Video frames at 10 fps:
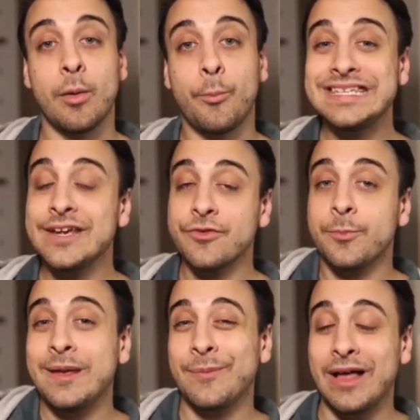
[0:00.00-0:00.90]
But
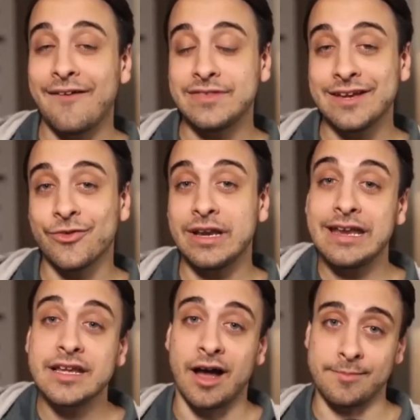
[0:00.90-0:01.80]
different people have different
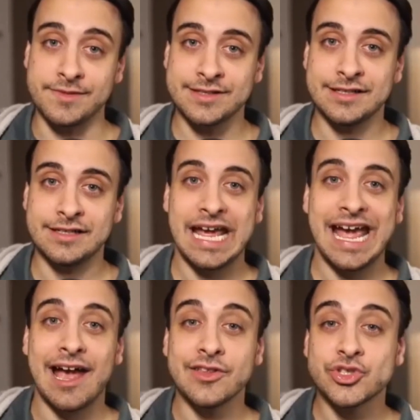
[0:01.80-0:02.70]
incomes.
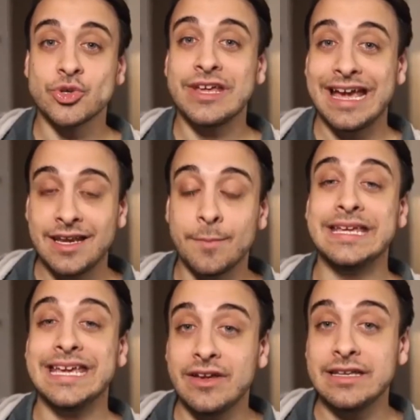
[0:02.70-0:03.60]
And so they end
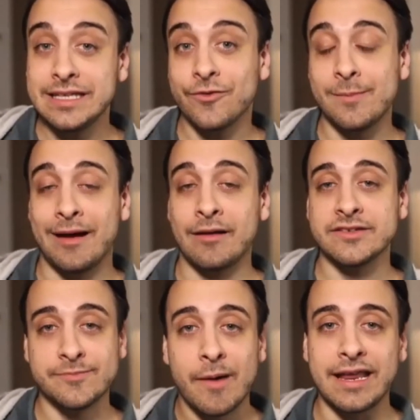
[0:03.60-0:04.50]
up giving different
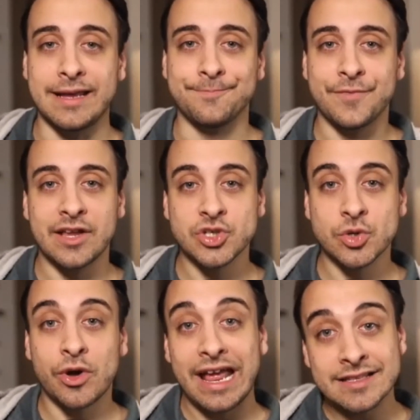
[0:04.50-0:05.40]
amounts of money. And so
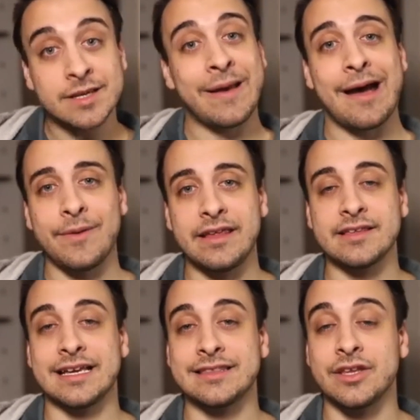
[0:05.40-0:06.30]
what ends up happening
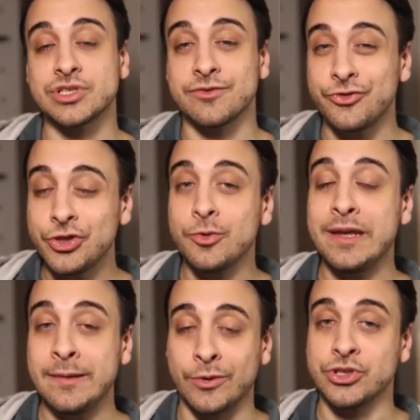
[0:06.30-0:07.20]
is that there's a few
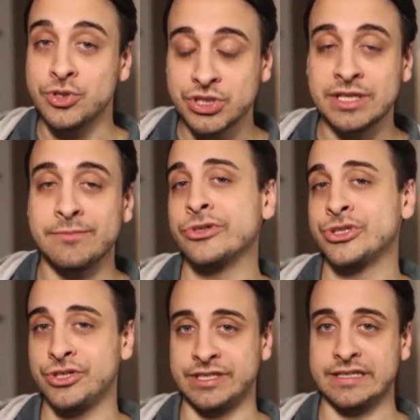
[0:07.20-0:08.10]
people, usually in
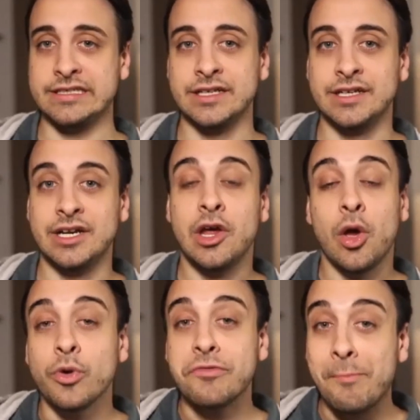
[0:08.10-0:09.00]
most churches,
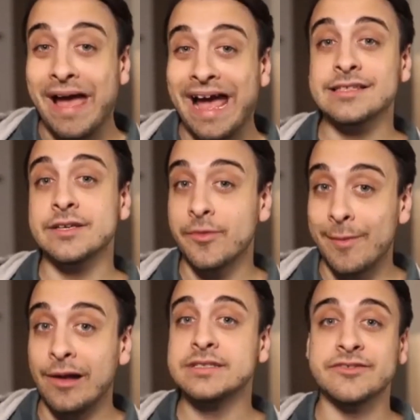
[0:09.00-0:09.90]
with massive
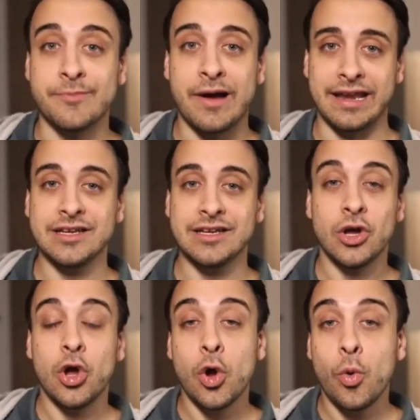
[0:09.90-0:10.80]
amounts of money
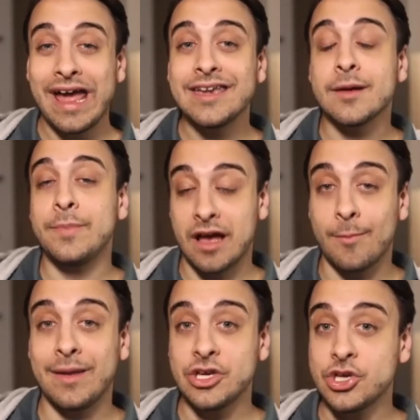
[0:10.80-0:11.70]
who end up
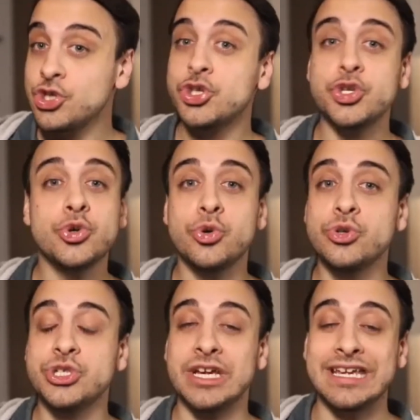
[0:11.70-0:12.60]
becoming
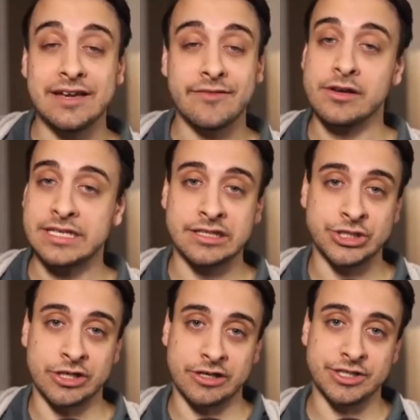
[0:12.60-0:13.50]
huge givers at the
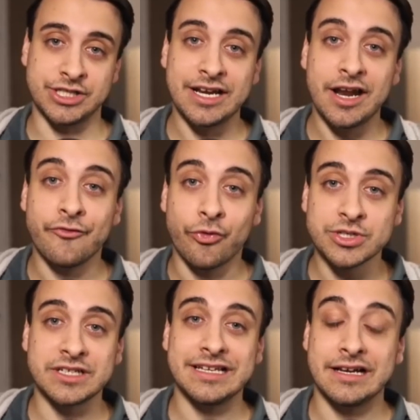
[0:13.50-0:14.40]
church. And
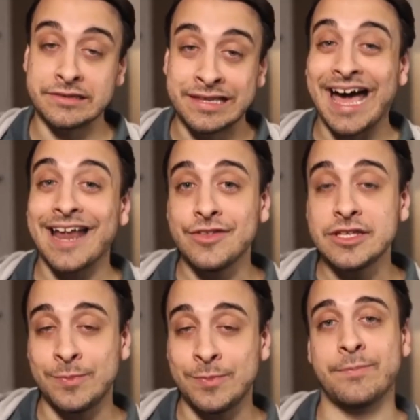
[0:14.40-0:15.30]
unfortunately, a lot of
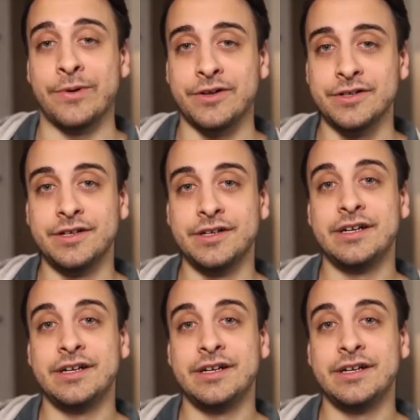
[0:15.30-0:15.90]
these people